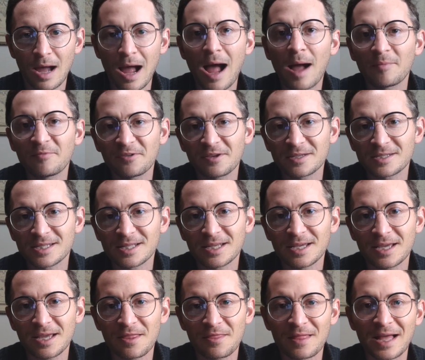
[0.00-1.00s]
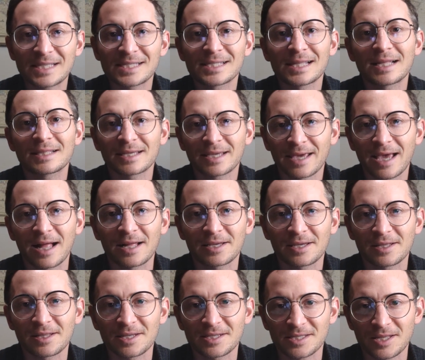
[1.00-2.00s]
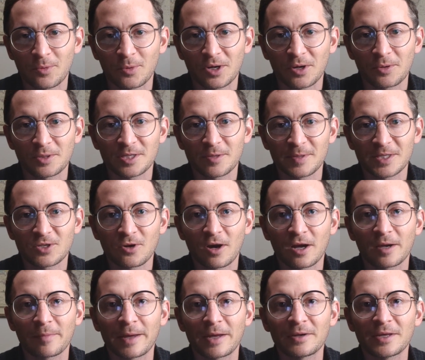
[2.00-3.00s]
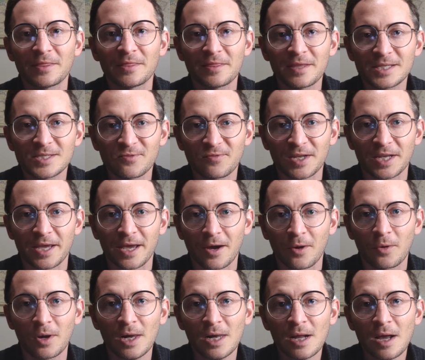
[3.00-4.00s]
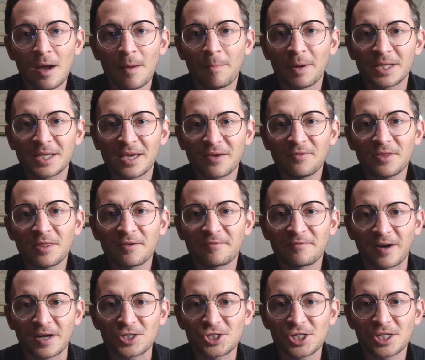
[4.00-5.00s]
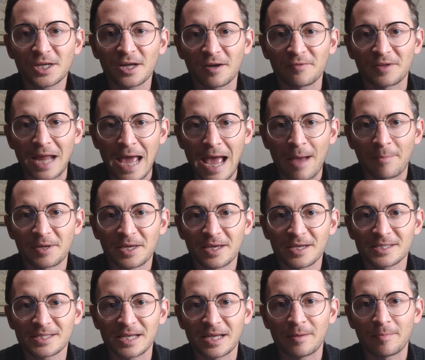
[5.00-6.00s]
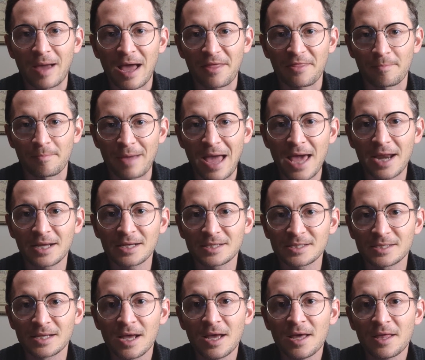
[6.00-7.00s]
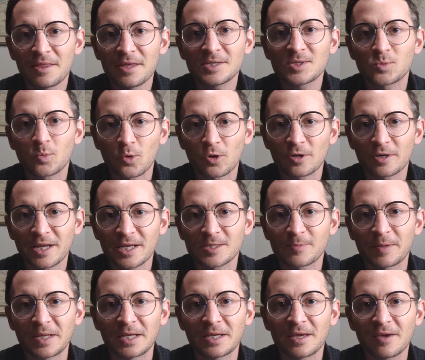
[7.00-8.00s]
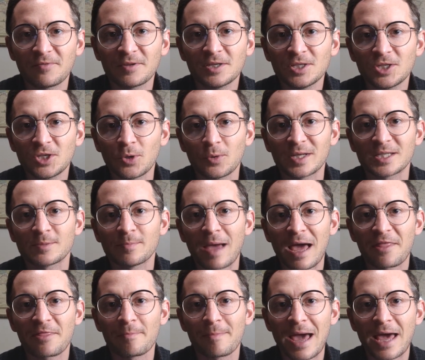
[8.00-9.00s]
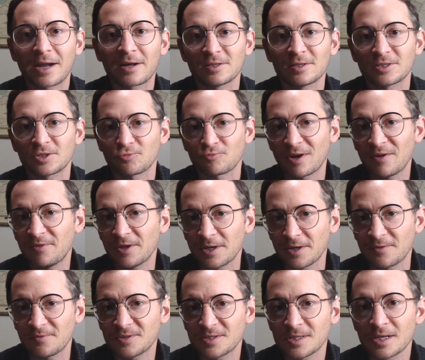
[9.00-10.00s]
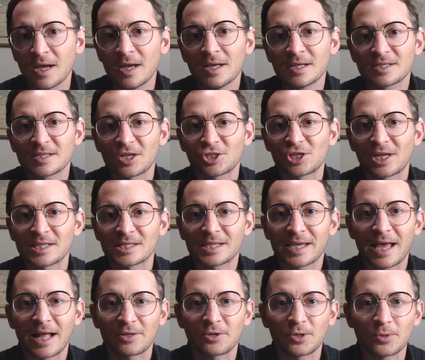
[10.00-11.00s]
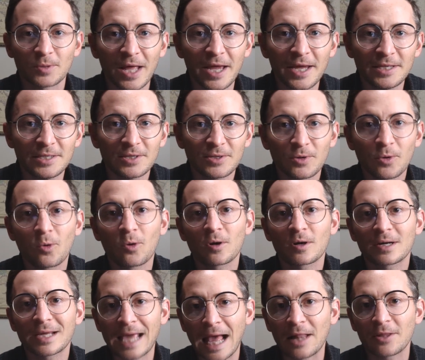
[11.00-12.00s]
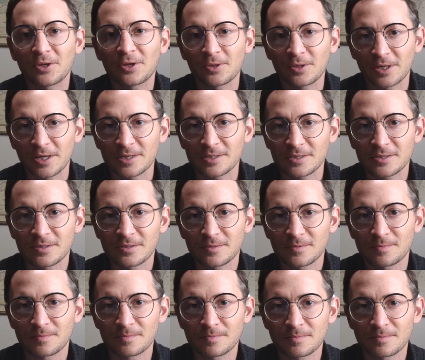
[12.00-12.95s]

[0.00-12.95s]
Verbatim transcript: Obviously, that's not the calculus that we're going to be talking about in this video, but given the function of an abacus in mathematics, this word has been given to its mathematical derivatives, such as calculate or calculus.